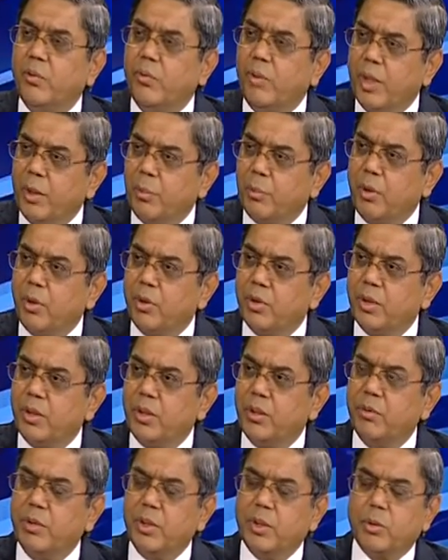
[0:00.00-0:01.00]
very
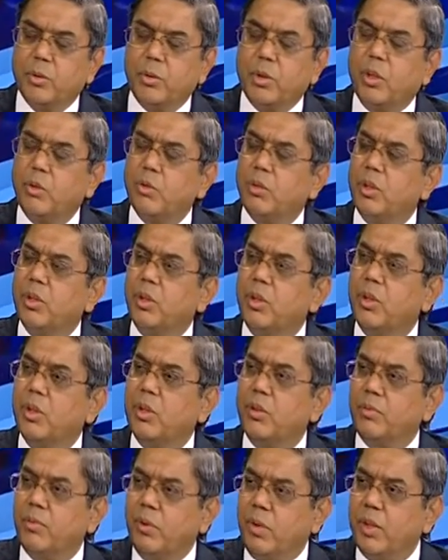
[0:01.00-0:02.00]
positive in
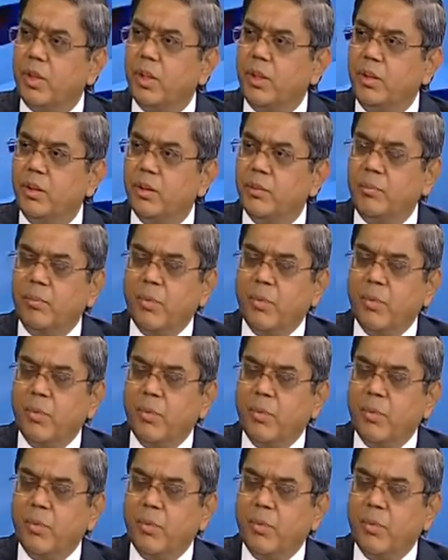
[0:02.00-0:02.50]
2014.